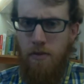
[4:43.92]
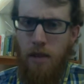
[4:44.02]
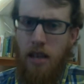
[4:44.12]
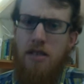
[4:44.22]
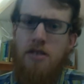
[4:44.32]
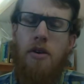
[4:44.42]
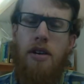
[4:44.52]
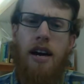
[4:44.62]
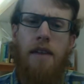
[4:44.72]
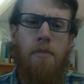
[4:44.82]
And so it
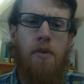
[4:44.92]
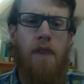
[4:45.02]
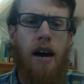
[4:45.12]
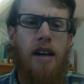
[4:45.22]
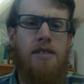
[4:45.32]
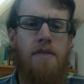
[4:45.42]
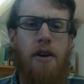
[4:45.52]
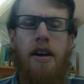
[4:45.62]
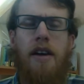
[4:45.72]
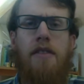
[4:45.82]
kind of provides a
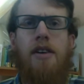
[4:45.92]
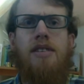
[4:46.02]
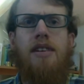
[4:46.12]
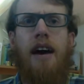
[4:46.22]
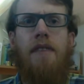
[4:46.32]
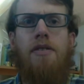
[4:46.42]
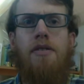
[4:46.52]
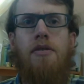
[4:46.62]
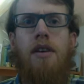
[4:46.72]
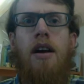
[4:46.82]
very interesting
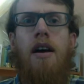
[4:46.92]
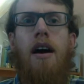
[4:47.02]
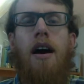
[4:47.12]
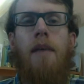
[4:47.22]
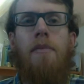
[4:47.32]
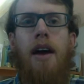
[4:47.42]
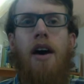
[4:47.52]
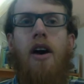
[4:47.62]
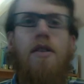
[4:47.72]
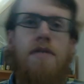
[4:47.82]
avenue that
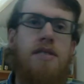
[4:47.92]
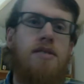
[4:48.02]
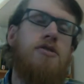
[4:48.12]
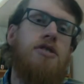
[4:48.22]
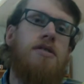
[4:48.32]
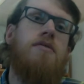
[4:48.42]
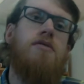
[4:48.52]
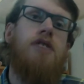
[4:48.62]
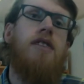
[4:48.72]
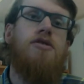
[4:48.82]
all of these logistical
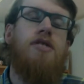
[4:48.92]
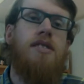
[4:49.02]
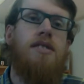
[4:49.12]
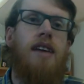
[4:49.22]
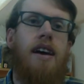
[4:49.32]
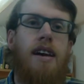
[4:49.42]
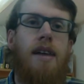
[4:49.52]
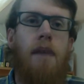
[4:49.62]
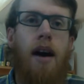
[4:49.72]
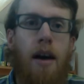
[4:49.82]
challenges that
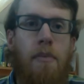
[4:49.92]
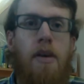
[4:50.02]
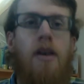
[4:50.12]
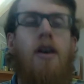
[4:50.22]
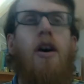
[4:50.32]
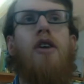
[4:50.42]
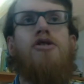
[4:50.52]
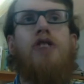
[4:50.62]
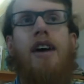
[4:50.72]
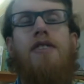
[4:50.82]
come up are
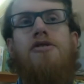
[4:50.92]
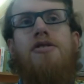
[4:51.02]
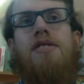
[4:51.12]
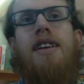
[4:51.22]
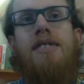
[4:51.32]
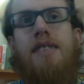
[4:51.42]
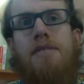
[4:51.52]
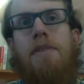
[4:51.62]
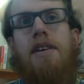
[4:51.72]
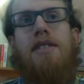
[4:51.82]
challenges that
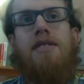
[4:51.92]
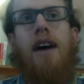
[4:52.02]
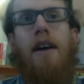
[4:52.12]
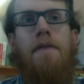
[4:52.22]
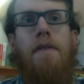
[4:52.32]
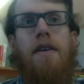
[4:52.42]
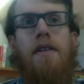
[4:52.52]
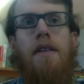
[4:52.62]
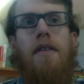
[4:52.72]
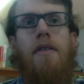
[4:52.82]
exist because life
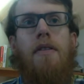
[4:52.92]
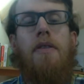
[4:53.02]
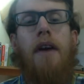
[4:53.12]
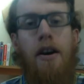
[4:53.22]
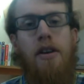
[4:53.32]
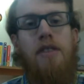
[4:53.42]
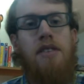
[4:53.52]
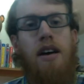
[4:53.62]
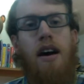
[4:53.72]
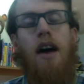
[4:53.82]
there is
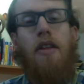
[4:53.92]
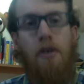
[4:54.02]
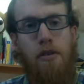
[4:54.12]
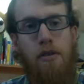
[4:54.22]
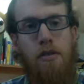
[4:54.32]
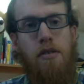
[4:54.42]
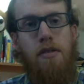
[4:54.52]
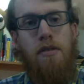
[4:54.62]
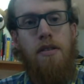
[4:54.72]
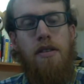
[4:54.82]
other
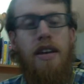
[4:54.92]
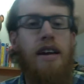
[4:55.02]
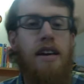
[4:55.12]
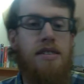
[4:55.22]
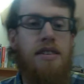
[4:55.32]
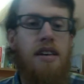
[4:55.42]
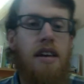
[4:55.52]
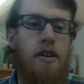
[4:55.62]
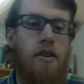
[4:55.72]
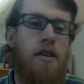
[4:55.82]
than it is here.